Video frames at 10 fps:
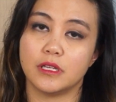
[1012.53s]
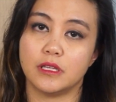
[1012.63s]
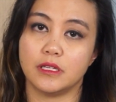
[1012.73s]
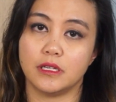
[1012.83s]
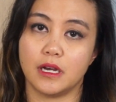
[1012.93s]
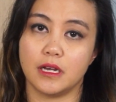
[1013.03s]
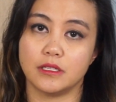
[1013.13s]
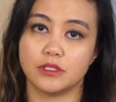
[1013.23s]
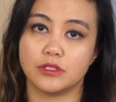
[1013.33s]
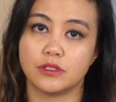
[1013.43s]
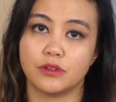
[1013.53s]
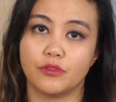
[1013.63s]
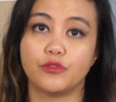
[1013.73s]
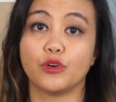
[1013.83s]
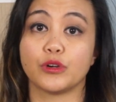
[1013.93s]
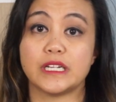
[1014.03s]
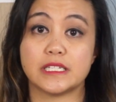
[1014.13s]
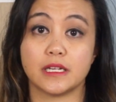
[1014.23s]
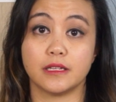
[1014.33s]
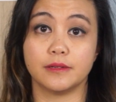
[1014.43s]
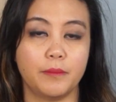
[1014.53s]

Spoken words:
the yarns for each other.